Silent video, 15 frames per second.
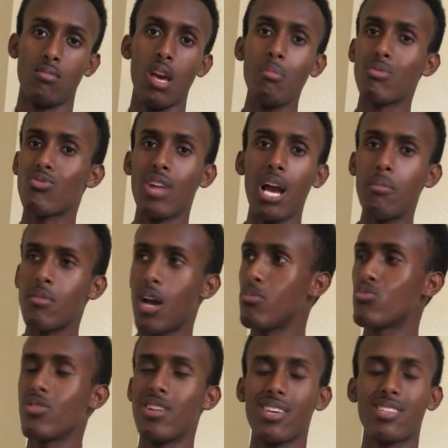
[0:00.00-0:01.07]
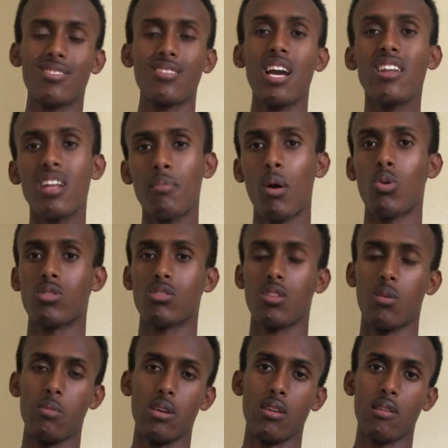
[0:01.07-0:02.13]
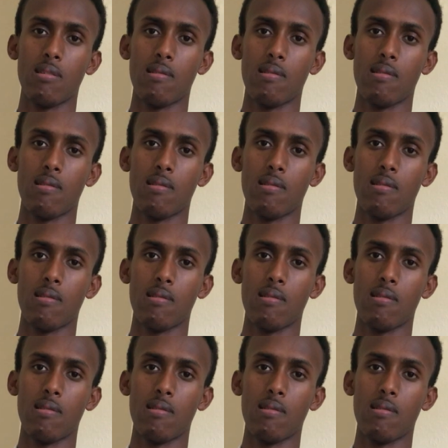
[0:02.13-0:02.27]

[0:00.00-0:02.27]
I'm really excited about what's coming.